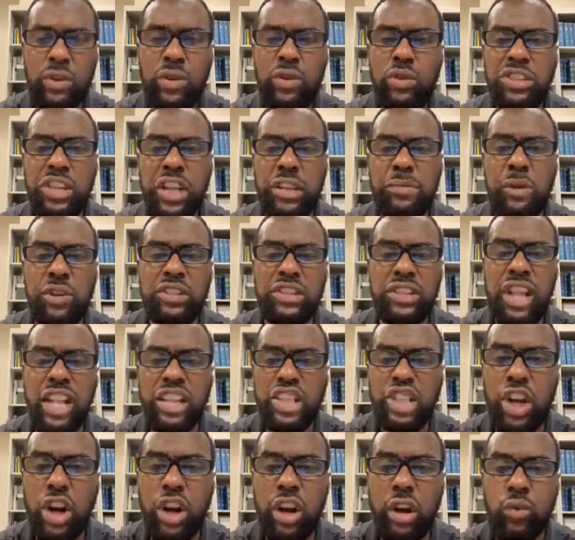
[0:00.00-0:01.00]
the other person?
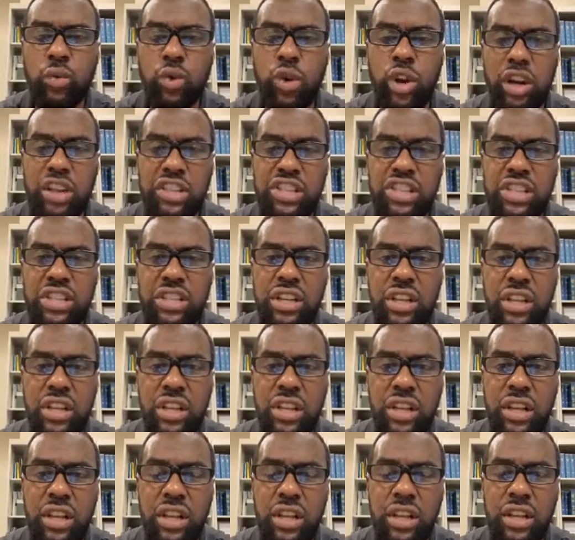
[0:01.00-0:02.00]
Tara Rooks,
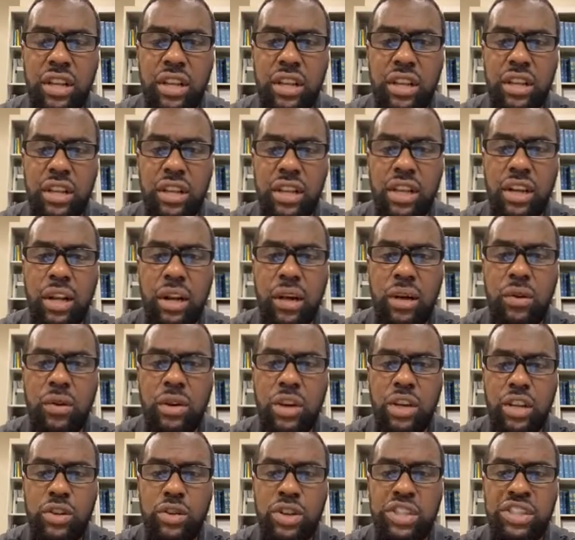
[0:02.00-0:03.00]

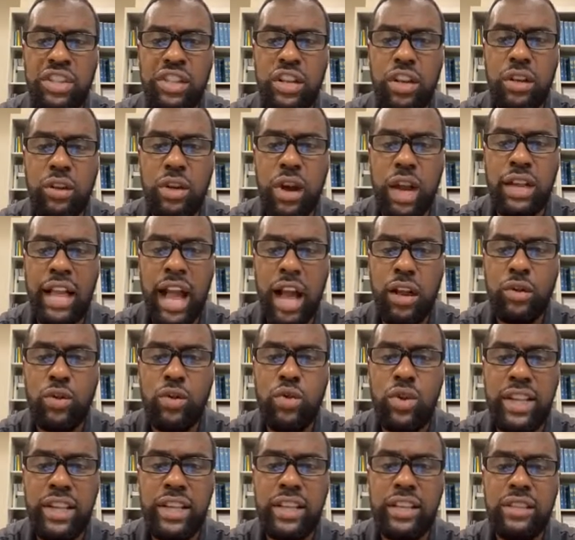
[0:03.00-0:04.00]
Christina
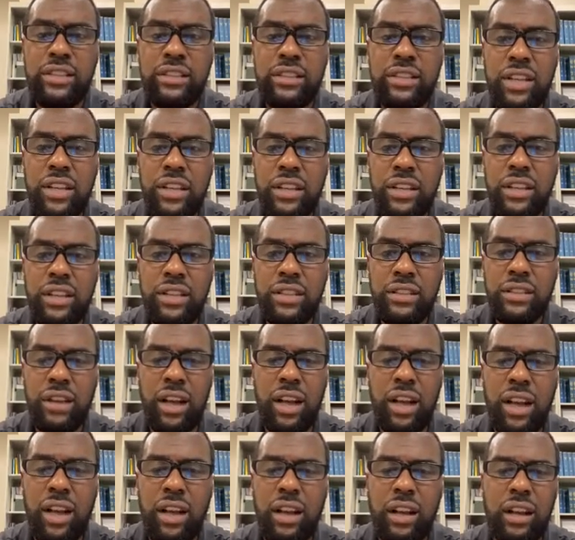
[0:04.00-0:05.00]
Kakugan,
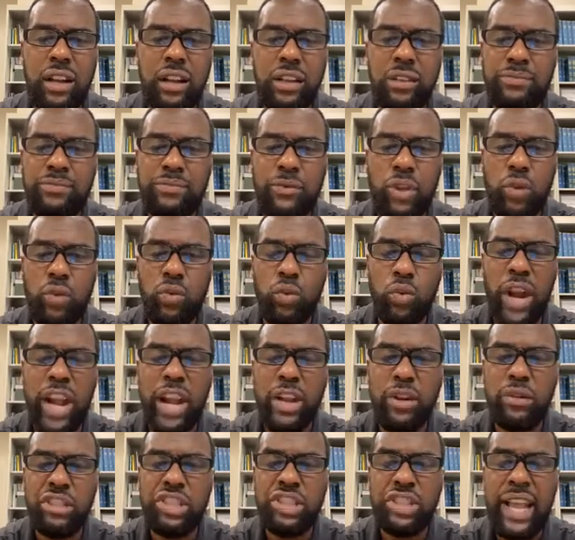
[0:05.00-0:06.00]

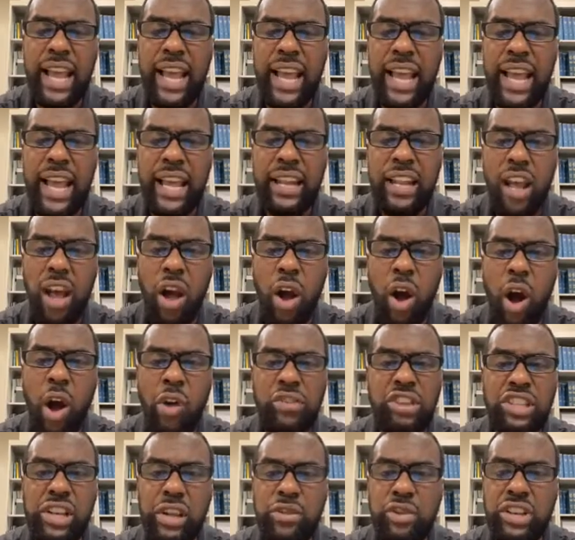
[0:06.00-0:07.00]
Randall Sand, all
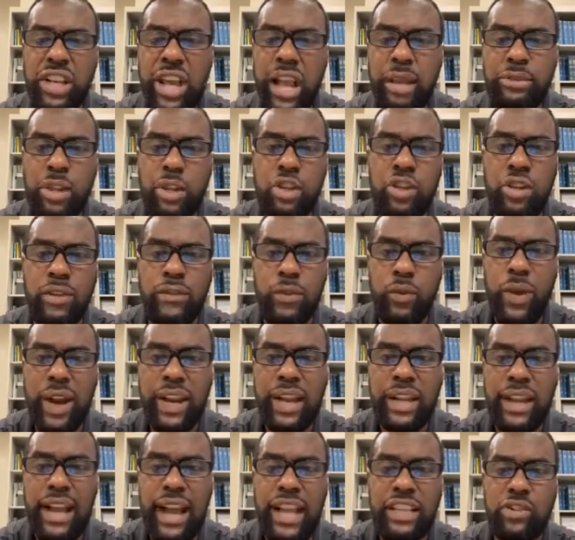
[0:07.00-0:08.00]
these other names that you don't even
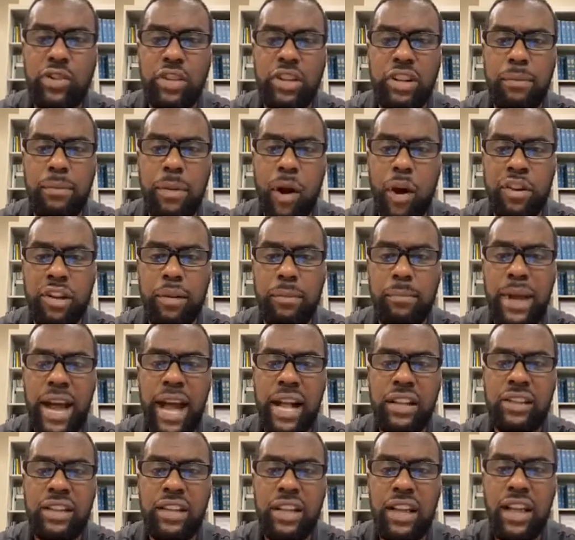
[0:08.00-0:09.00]
recognize on the
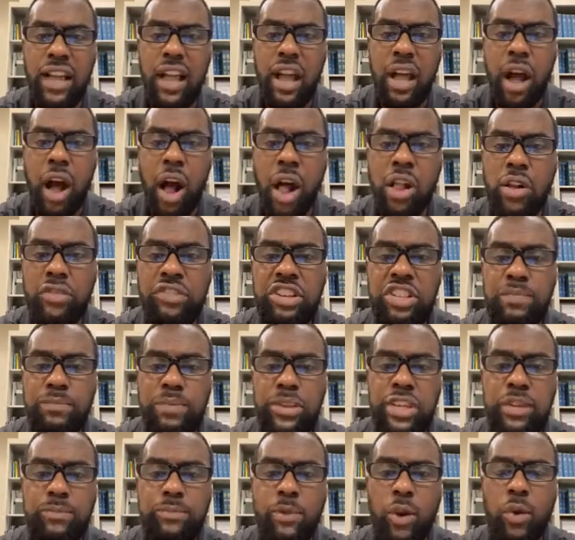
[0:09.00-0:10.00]
ballot. All these
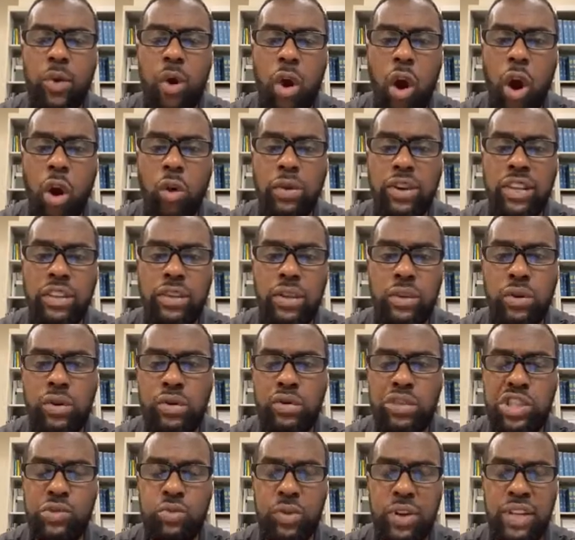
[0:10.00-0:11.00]
people are in
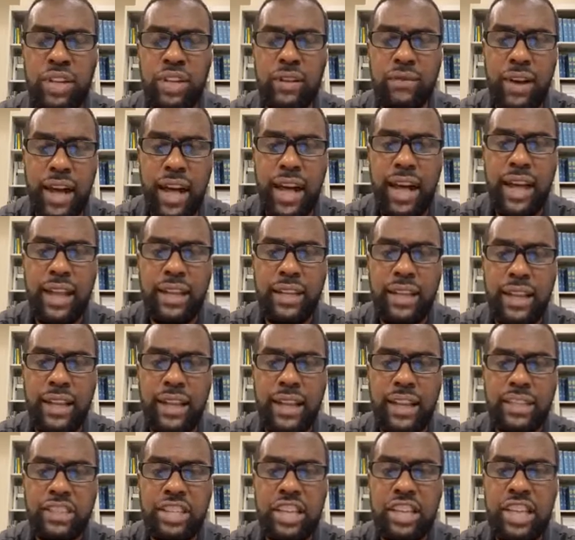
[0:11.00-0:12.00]
cahoots with Yvonne
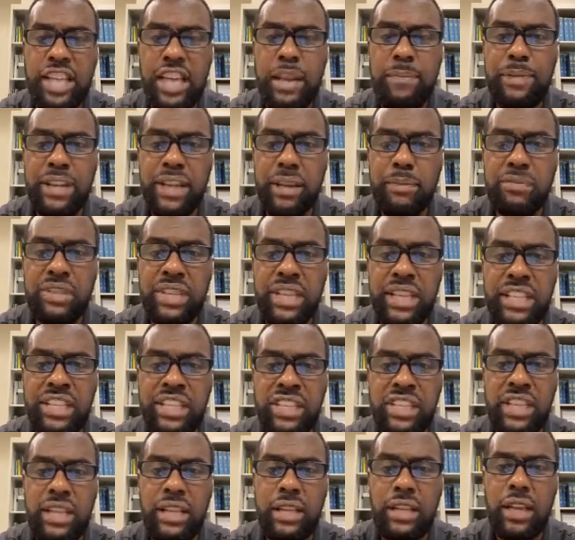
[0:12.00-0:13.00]
to keep
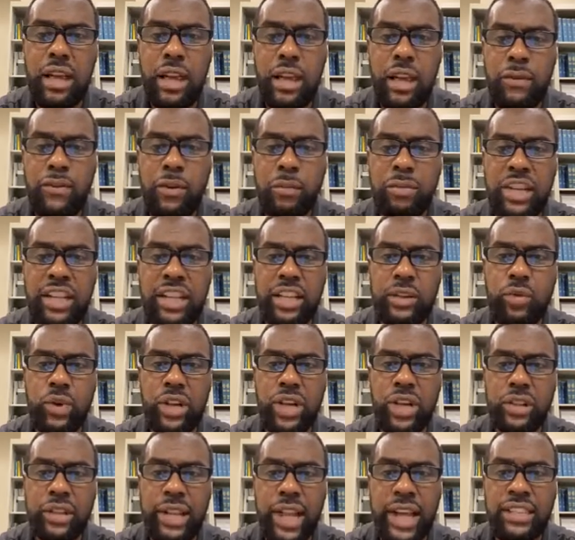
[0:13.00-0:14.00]
MTC from getting
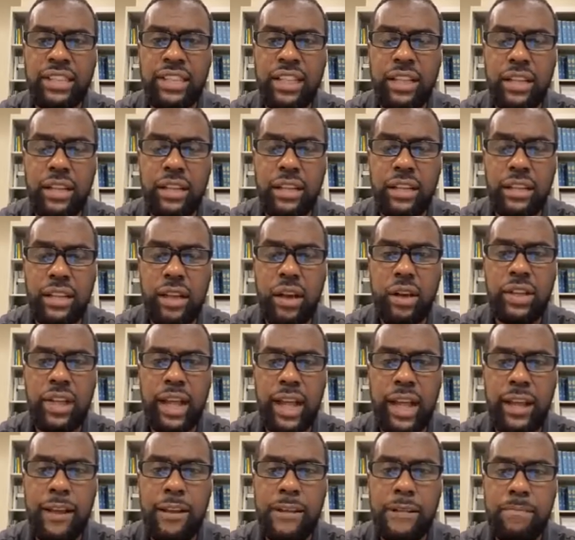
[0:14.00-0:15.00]
reelected,
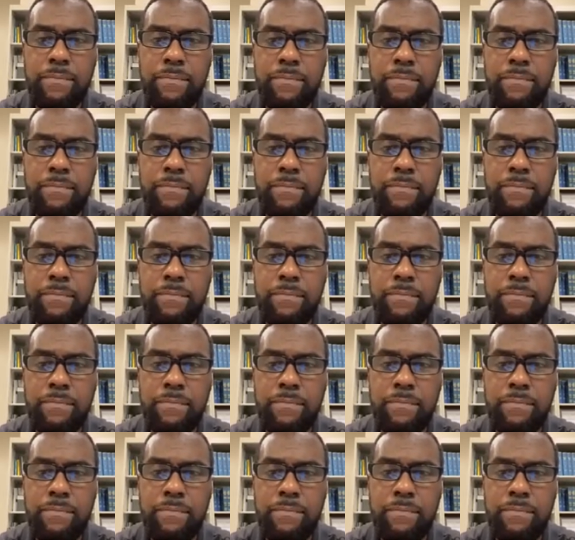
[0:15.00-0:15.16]
okay?